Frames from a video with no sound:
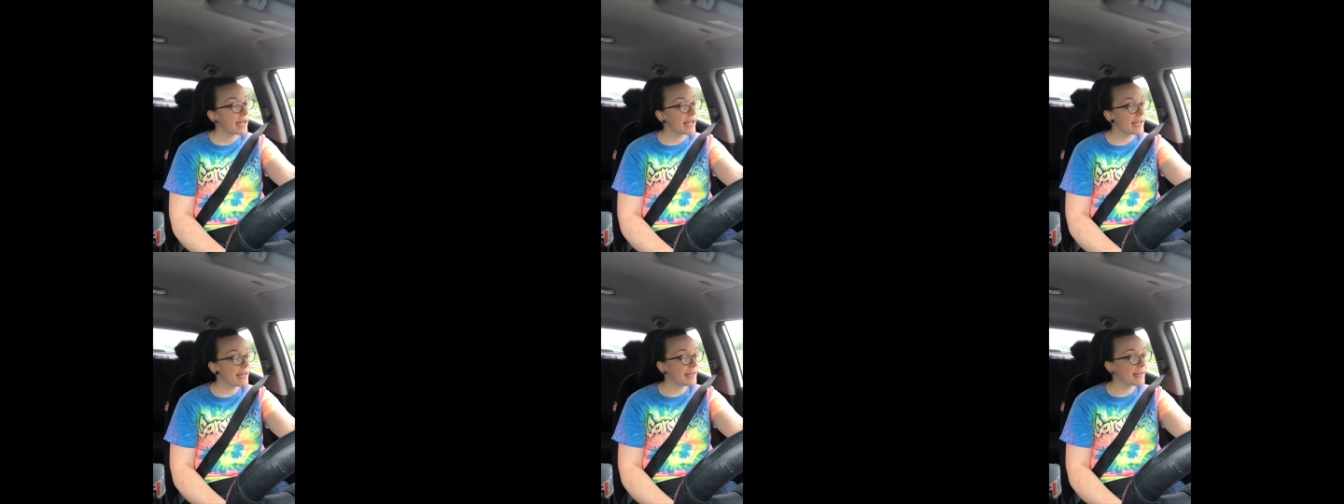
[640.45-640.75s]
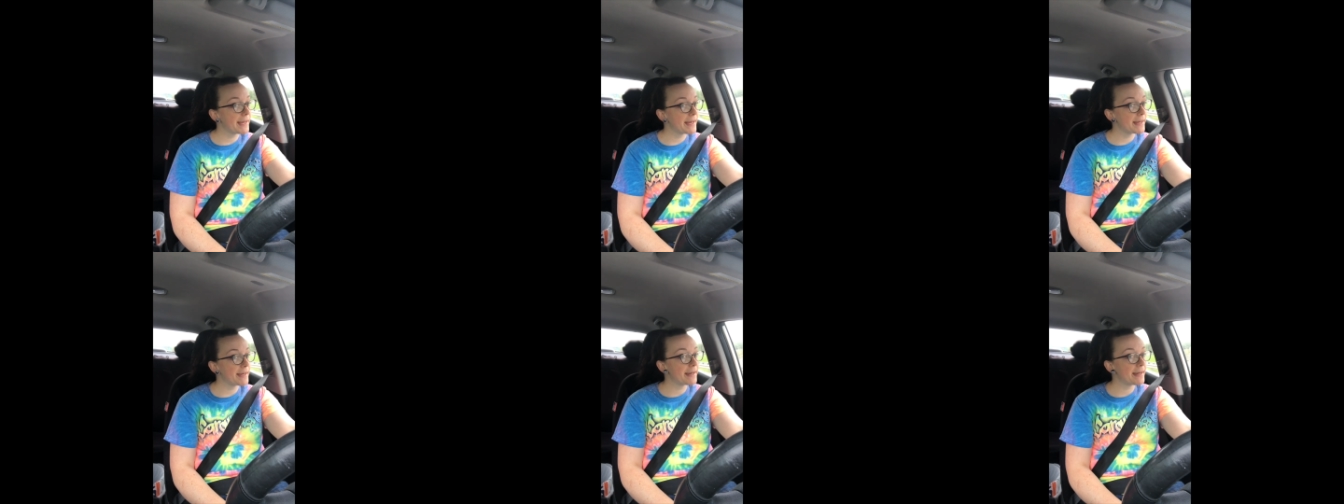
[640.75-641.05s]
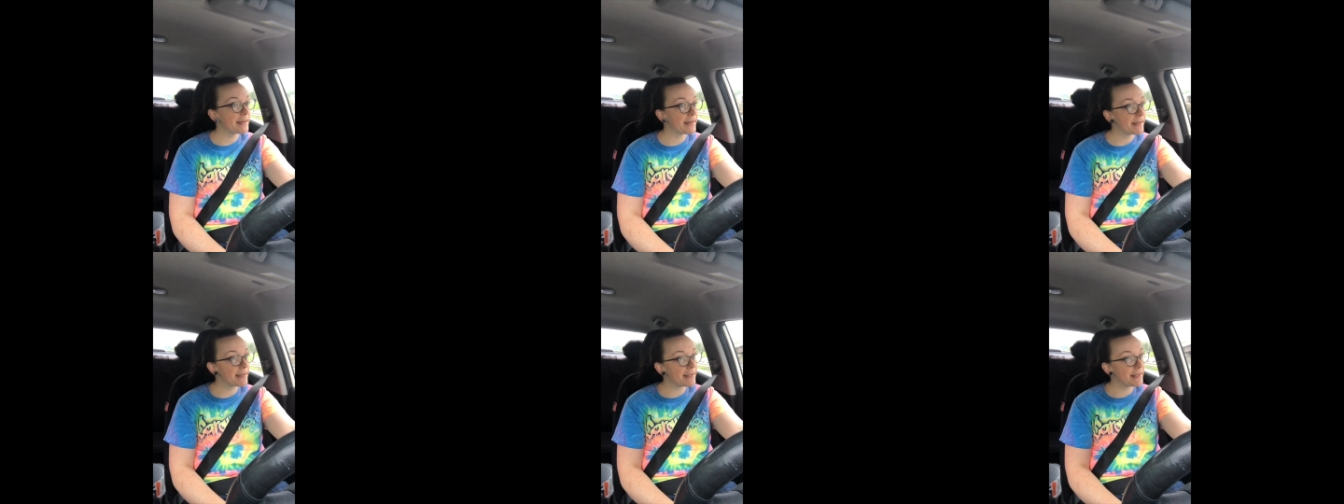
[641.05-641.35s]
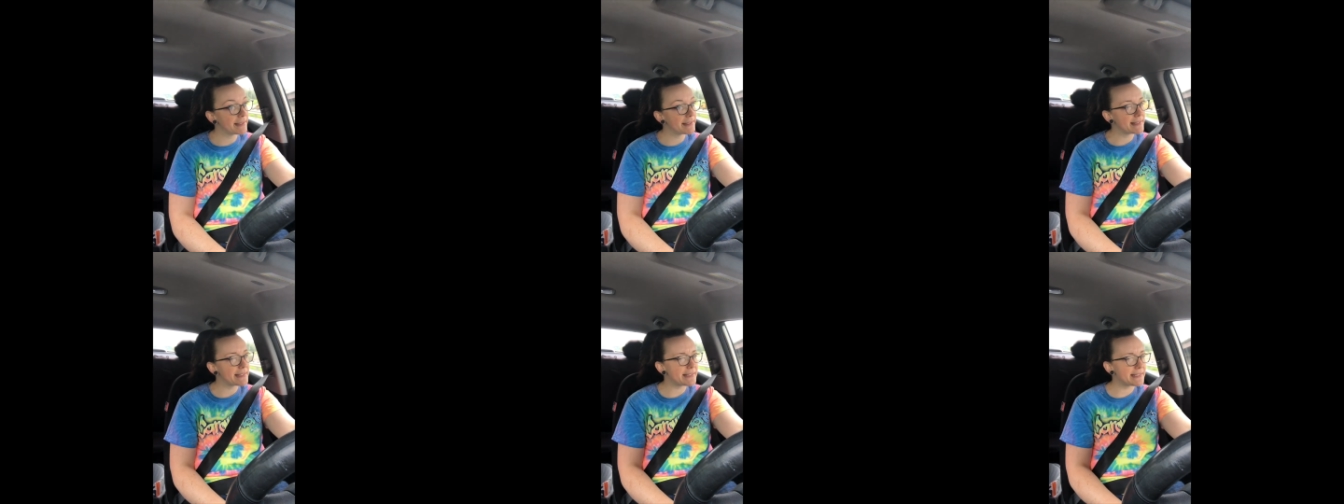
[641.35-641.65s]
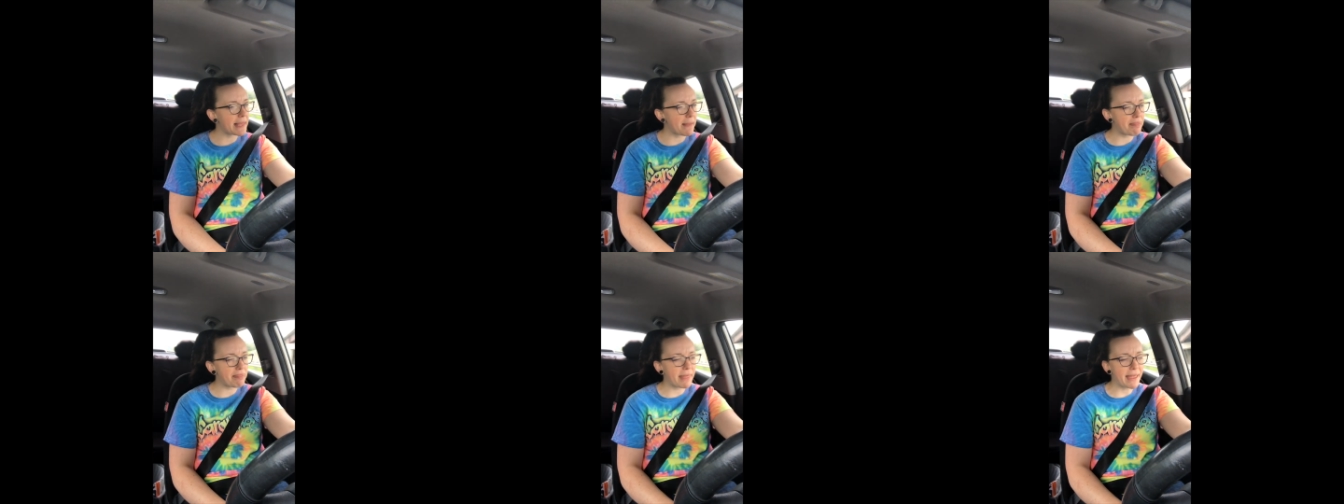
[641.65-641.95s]
and
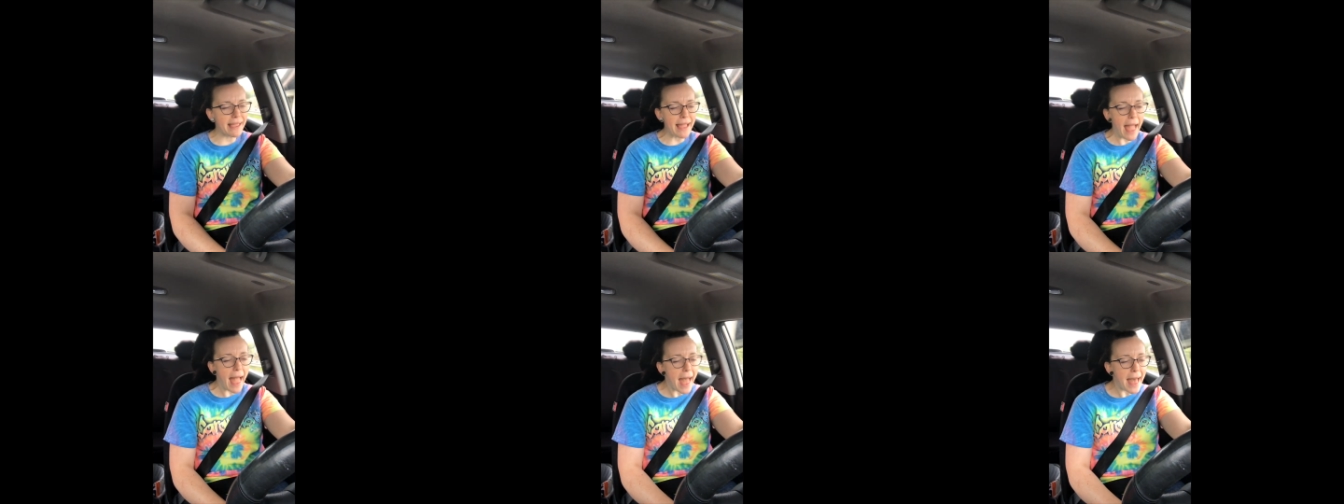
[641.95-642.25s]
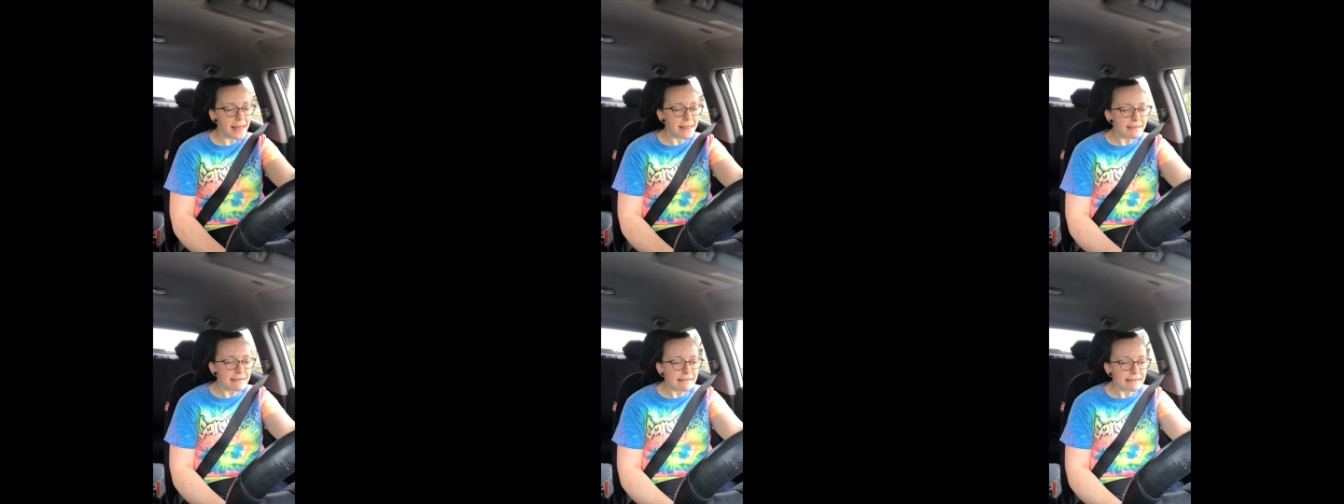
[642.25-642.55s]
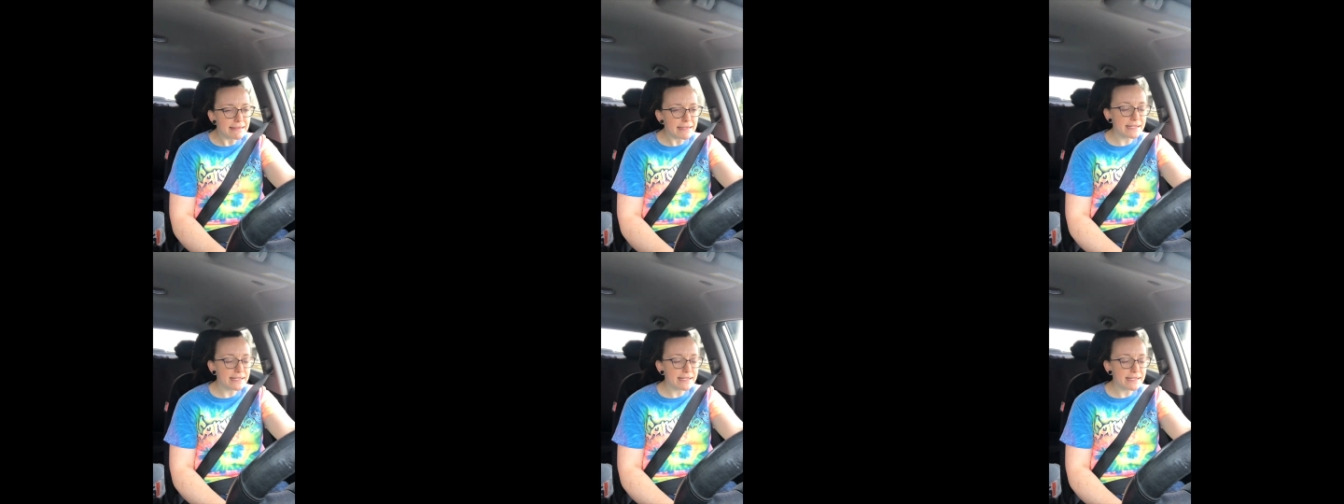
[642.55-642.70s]
something else.